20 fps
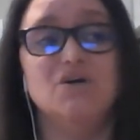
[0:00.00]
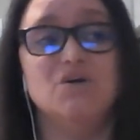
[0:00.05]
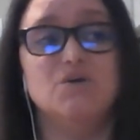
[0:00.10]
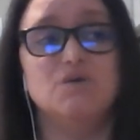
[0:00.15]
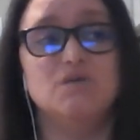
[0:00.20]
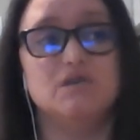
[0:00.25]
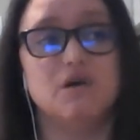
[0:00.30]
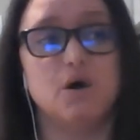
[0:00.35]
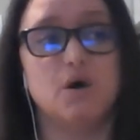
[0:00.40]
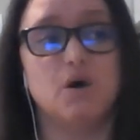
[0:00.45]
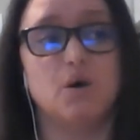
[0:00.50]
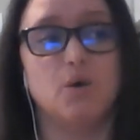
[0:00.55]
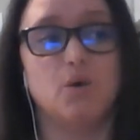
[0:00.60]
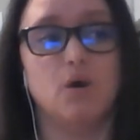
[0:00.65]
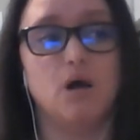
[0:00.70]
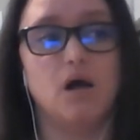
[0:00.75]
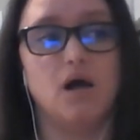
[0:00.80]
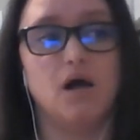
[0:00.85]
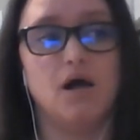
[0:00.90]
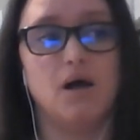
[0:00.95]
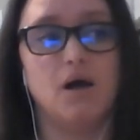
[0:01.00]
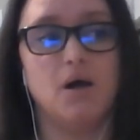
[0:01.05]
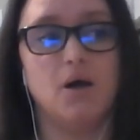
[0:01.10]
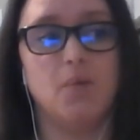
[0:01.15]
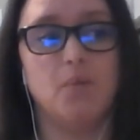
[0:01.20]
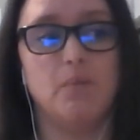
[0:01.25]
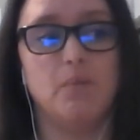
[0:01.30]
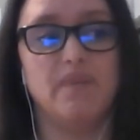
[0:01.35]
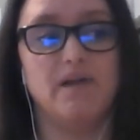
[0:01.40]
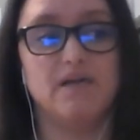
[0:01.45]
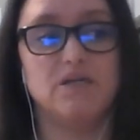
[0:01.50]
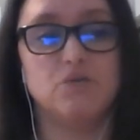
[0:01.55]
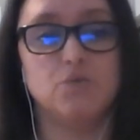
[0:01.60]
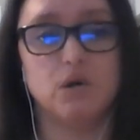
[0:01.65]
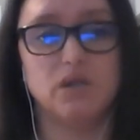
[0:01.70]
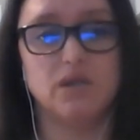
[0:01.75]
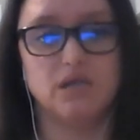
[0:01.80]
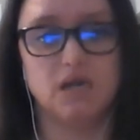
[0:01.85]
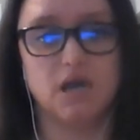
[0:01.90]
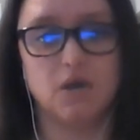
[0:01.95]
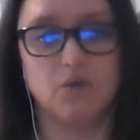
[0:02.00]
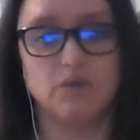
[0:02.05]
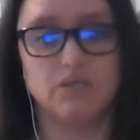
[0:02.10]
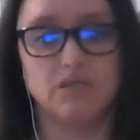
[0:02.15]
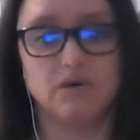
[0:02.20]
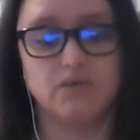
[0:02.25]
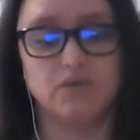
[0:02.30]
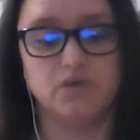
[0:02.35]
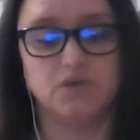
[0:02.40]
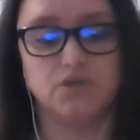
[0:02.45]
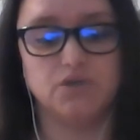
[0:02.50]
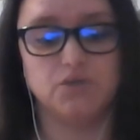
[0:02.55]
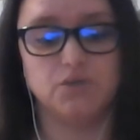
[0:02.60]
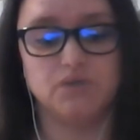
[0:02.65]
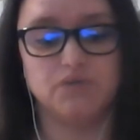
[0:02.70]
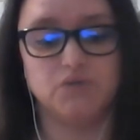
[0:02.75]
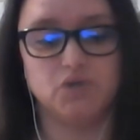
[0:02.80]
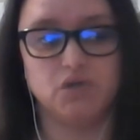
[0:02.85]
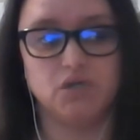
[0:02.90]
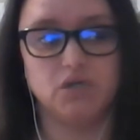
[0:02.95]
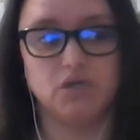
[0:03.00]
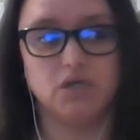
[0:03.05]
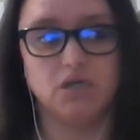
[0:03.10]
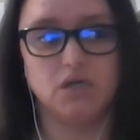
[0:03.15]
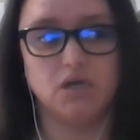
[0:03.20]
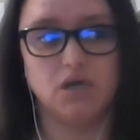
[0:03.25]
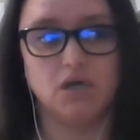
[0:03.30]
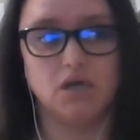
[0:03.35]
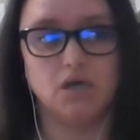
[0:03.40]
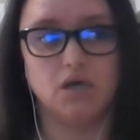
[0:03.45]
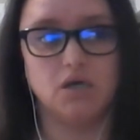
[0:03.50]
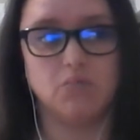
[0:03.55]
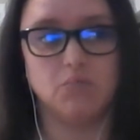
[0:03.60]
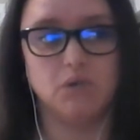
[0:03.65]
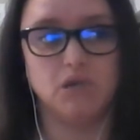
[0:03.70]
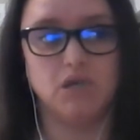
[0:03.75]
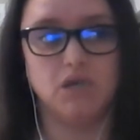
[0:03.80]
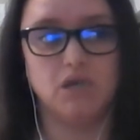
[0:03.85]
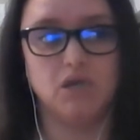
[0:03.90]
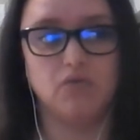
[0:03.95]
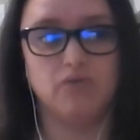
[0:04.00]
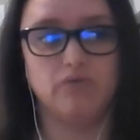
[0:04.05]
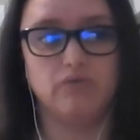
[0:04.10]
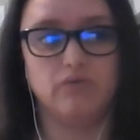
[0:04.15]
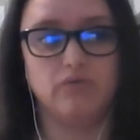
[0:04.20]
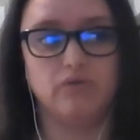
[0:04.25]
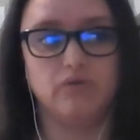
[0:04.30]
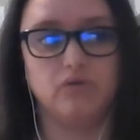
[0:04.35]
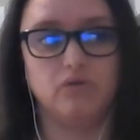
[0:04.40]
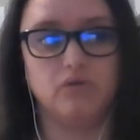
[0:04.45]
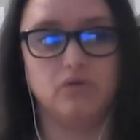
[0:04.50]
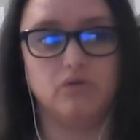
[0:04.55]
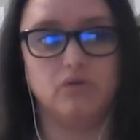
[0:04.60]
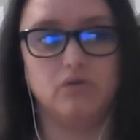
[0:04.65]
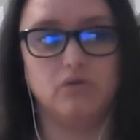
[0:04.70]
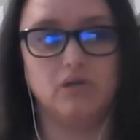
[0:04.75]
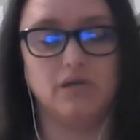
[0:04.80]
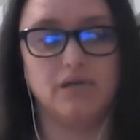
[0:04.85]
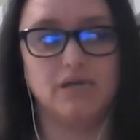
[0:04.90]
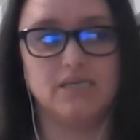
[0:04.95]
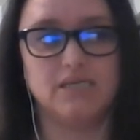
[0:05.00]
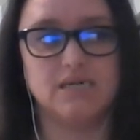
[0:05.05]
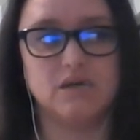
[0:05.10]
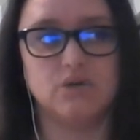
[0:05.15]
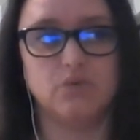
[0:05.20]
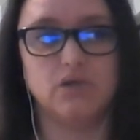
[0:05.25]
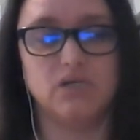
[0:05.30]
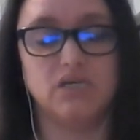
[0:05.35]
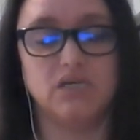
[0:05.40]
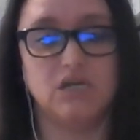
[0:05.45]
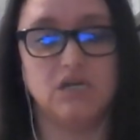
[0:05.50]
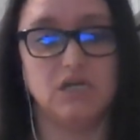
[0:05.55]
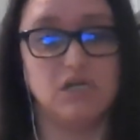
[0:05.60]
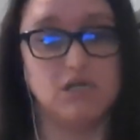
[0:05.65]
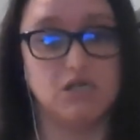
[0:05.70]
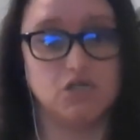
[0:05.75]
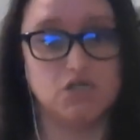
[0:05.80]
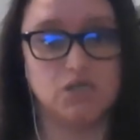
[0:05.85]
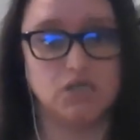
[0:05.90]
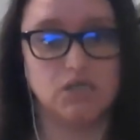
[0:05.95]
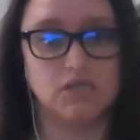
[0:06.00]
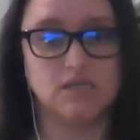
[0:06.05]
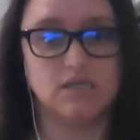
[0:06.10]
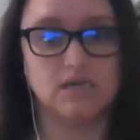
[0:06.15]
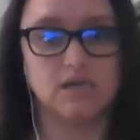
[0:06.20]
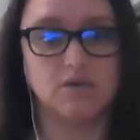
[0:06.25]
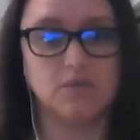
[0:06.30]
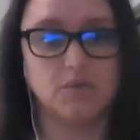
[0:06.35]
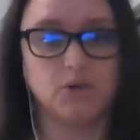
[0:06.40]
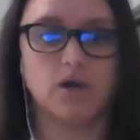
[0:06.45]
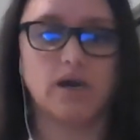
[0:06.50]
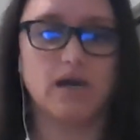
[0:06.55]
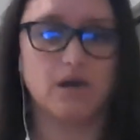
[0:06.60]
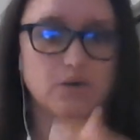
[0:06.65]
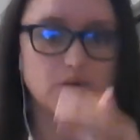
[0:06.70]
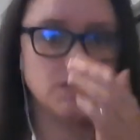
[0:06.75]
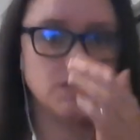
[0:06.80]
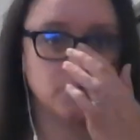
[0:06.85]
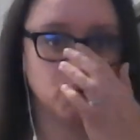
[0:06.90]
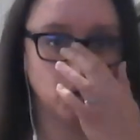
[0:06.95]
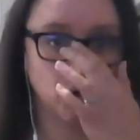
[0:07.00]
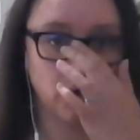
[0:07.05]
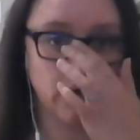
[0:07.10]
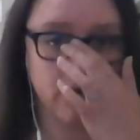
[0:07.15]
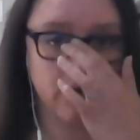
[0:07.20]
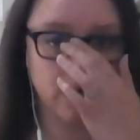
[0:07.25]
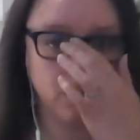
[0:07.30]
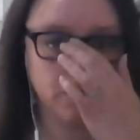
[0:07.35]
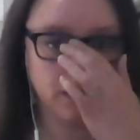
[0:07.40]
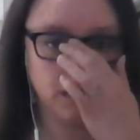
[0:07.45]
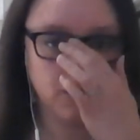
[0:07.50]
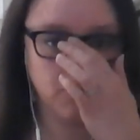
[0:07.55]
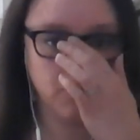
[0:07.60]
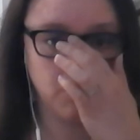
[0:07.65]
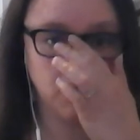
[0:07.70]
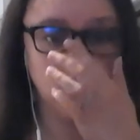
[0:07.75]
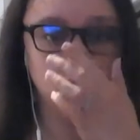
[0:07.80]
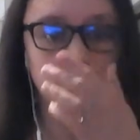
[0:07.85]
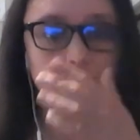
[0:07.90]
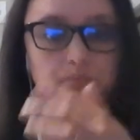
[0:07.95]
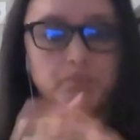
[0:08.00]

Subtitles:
So that's one thing I would definitely do different. If, like I said, we didn't initially set up our house for Airbnb.